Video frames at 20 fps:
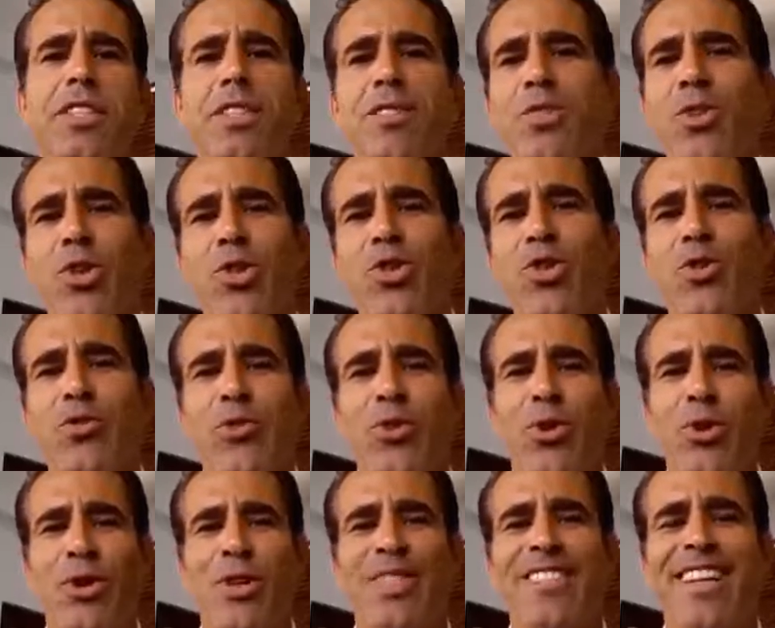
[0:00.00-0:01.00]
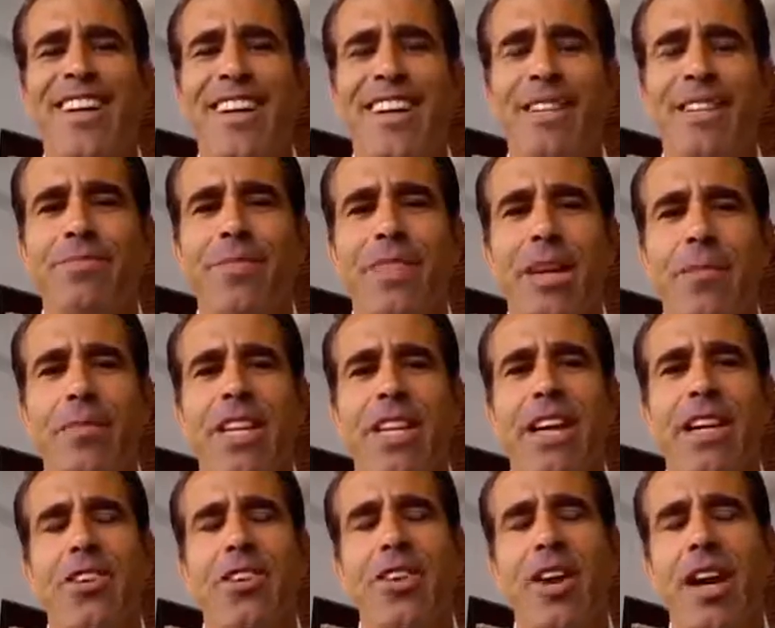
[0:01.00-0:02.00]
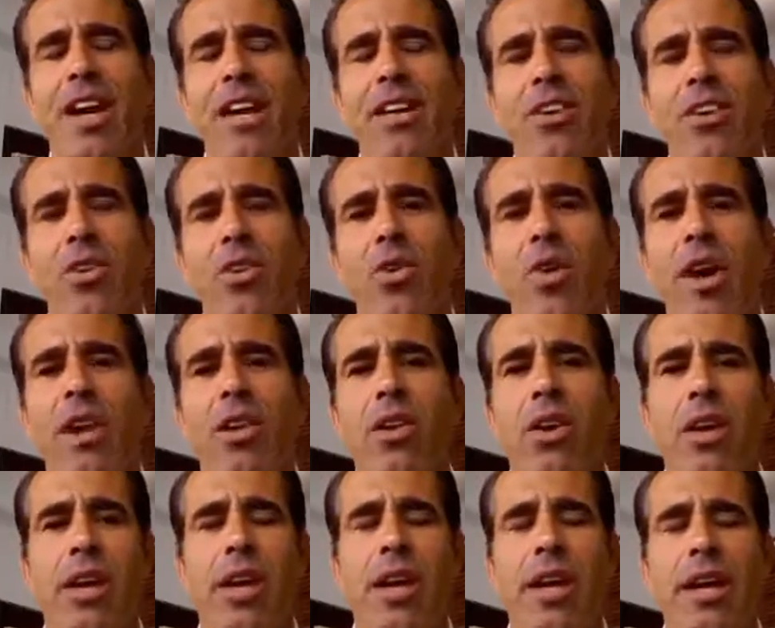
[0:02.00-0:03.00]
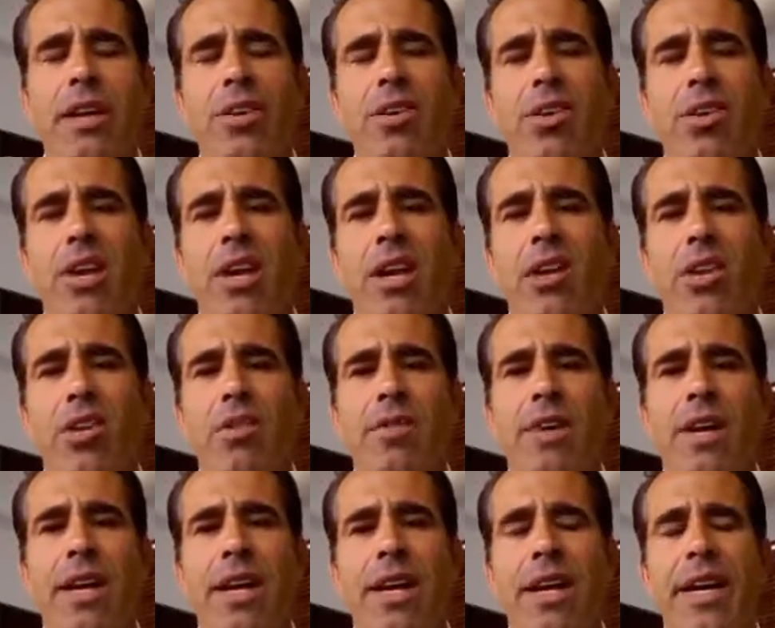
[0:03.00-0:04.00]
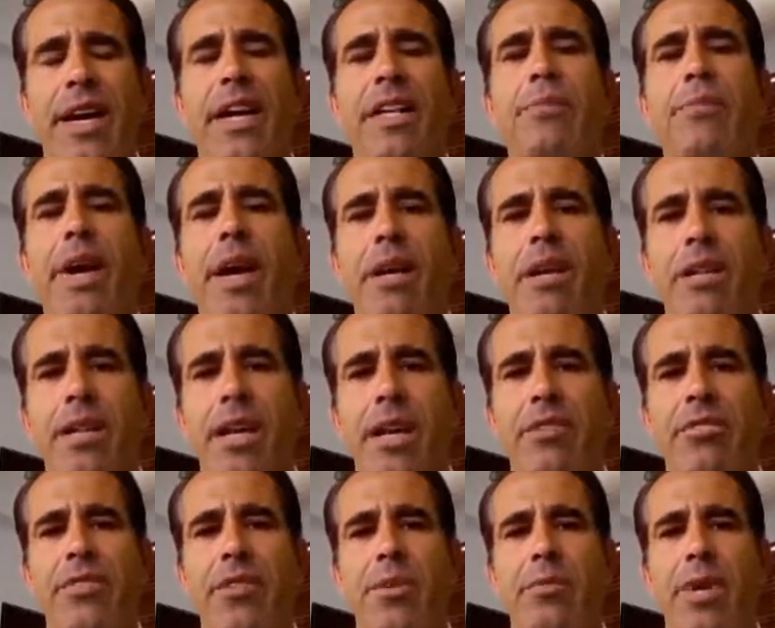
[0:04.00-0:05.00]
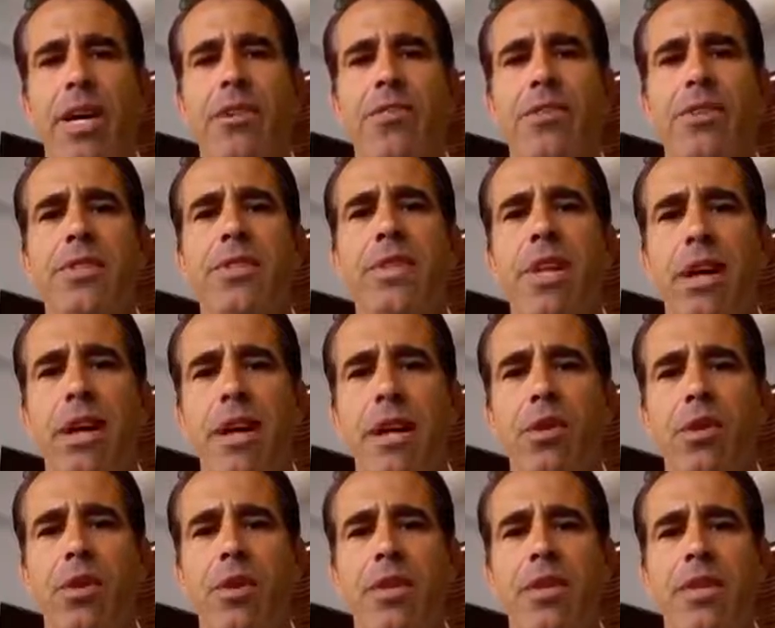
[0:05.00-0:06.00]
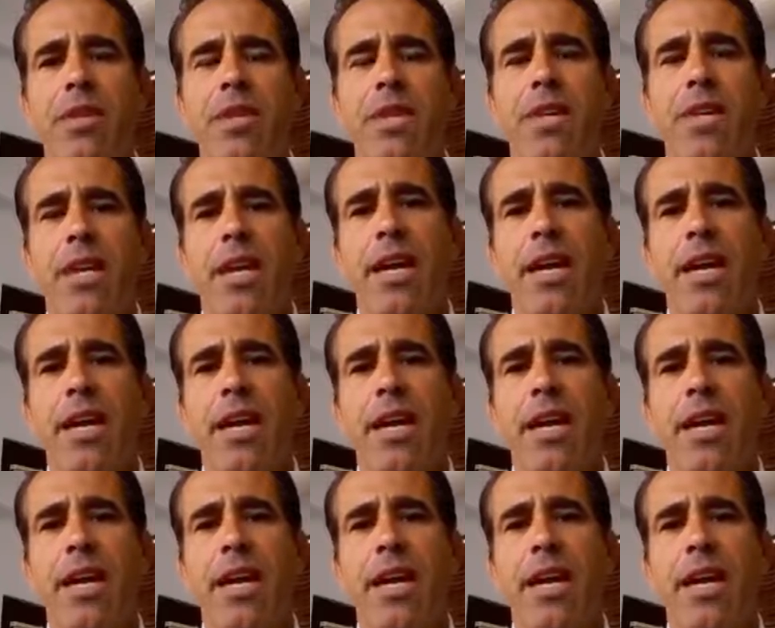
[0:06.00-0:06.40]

this is not new for us. Uh, I mean, I, I know I, lot, uh, I got a lot of uh, hate mail after my first article,